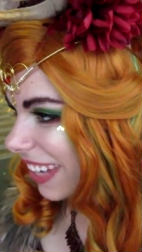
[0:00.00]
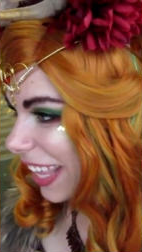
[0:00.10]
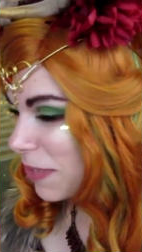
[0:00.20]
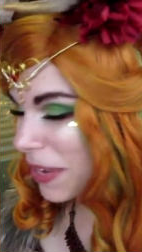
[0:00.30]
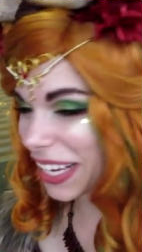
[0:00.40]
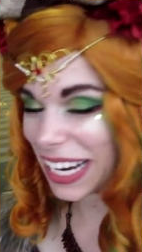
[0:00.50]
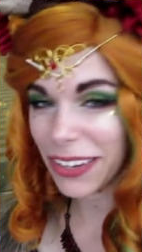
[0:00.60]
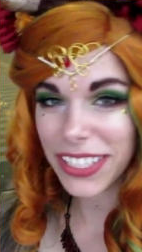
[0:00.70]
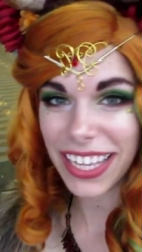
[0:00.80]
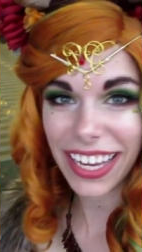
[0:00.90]
At the beginning, I
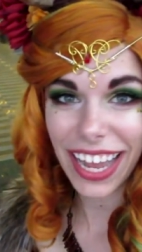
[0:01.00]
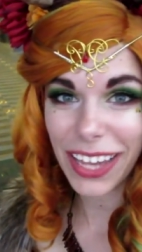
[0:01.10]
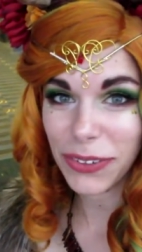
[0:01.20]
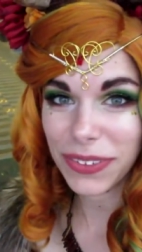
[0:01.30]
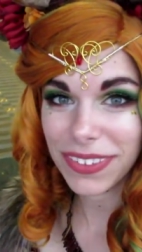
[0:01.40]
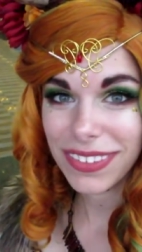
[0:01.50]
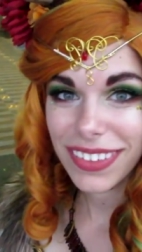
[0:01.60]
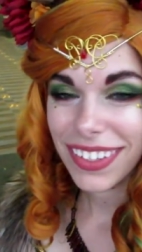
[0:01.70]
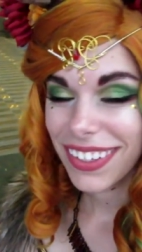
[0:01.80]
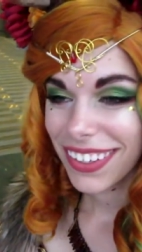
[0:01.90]
was like, I don't,
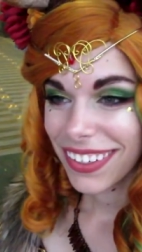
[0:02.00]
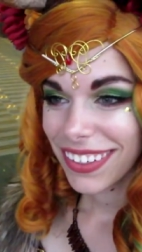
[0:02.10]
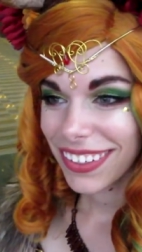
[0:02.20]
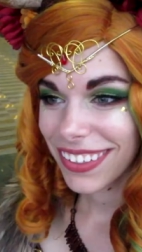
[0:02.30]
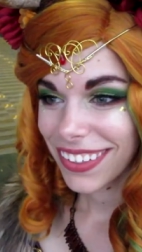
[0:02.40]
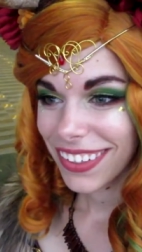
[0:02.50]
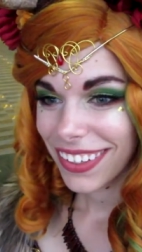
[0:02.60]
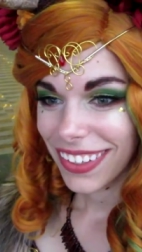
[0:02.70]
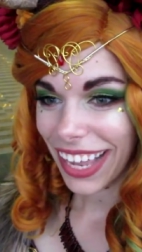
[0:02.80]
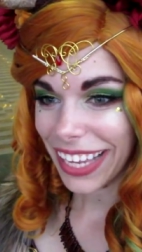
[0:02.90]

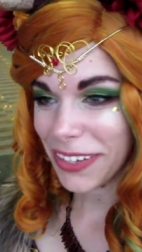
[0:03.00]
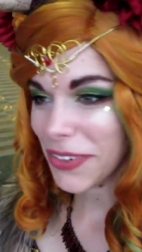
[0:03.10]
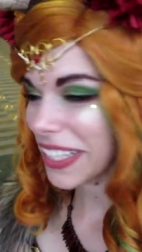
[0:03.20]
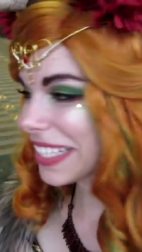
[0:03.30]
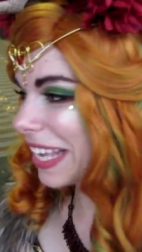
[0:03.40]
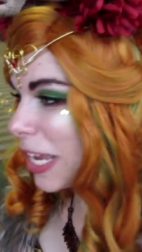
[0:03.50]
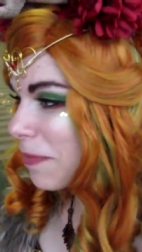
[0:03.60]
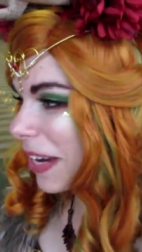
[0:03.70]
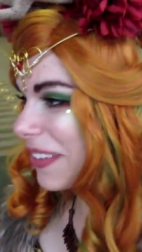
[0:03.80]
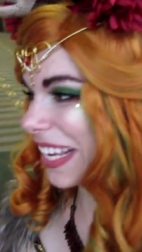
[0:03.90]
like I didn't really say it,
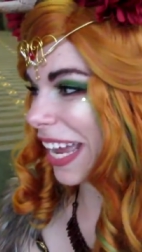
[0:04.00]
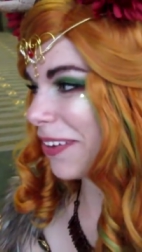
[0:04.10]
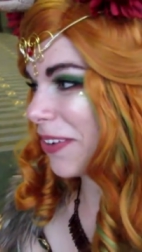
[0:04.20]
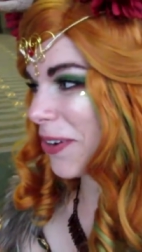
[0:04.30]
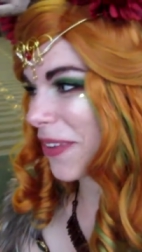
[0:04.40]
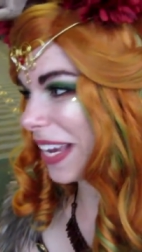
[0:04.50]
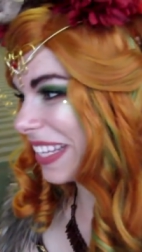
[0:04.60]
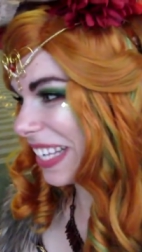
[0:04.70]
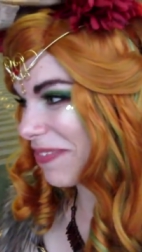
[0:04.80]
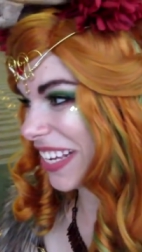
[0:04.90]
but I was like, I don't know if I
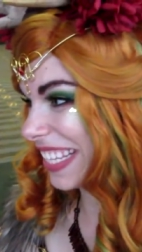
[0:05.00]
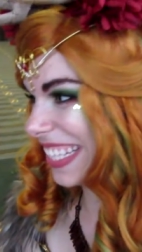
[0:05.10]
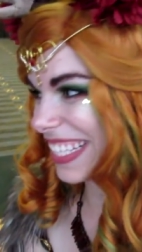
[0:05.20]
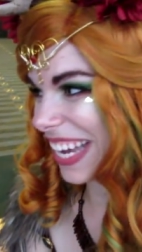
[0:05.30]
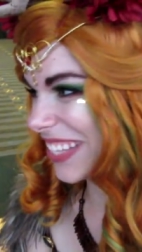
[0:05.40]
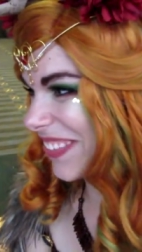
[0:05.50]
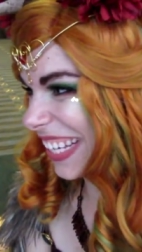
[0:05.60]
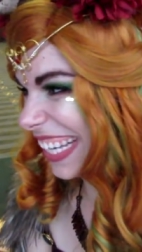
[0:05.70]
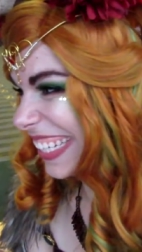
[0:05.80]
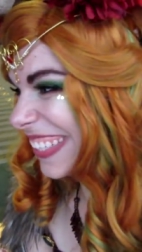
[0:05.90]
can like be in this cosplay any